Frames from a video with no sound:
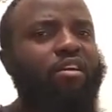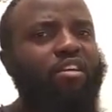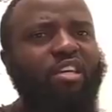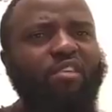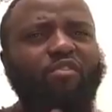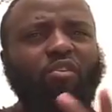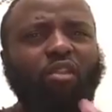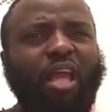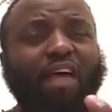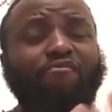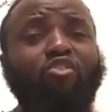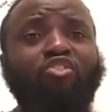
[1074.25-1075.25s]
give your
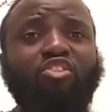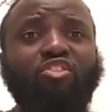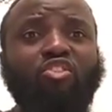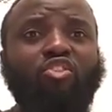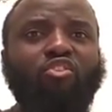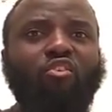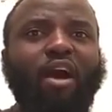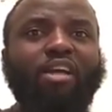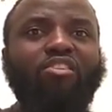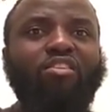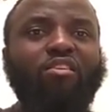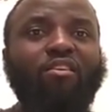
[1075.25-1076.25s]
life to Jesus
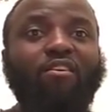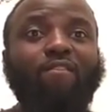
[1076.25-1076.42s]
Christ.